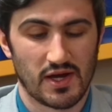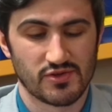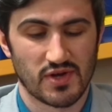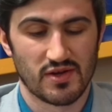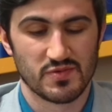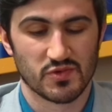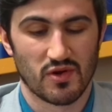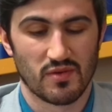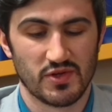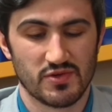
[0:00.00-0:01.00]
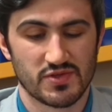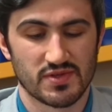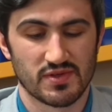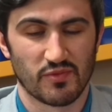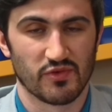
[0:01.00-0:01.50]
try to absorb
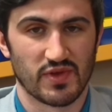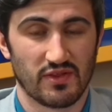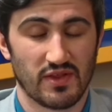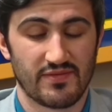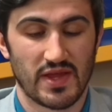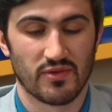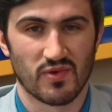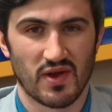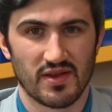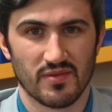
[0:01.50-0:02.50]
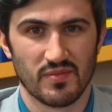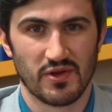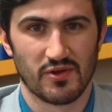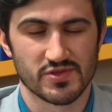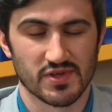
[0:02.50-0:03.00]
news both on the left and the right and the
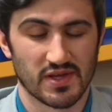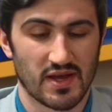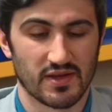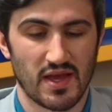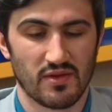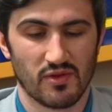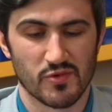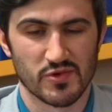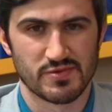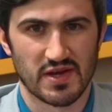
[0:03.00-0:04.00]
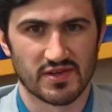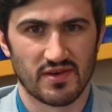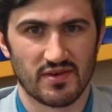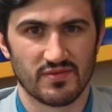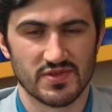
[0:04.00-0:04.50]
middle so I can kind of gain a little
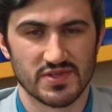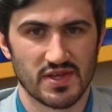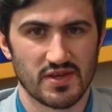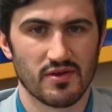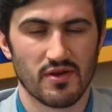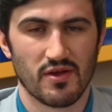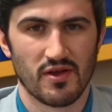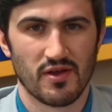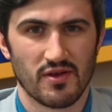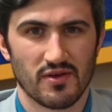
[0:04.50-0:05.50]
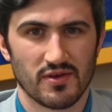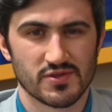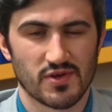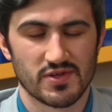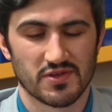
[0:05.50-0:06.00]
perspective and see.
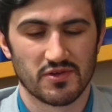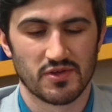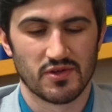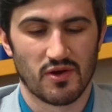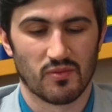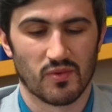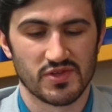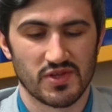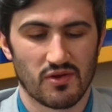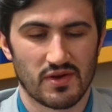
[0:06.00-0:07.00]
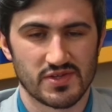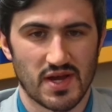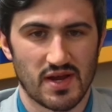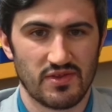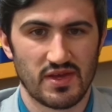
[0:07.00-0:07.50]
It's always good to know what the other
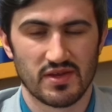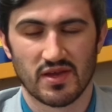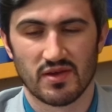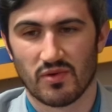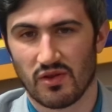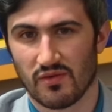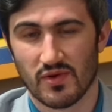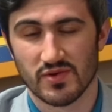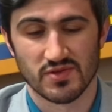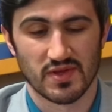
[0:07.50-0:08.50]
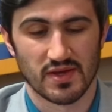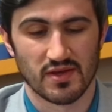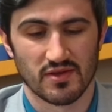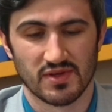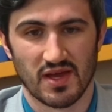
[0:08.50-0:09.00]
side is thinking, what other folks are
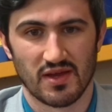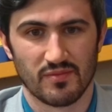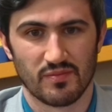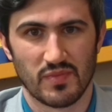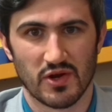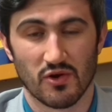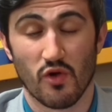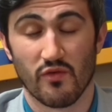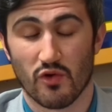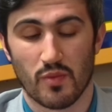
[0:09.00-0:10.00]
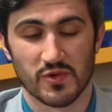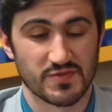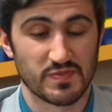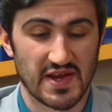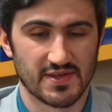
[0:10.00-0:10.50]
thinking, and gain a better overall
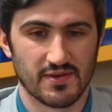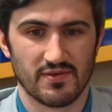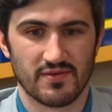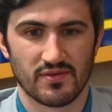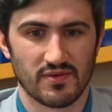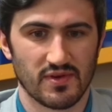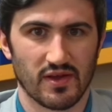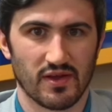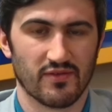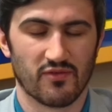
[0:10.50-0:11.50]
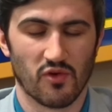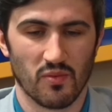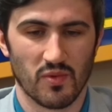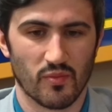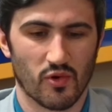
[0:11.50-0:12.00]
perspective and
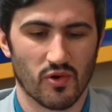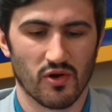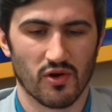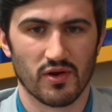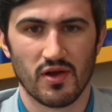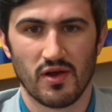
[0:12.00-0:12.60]
form a more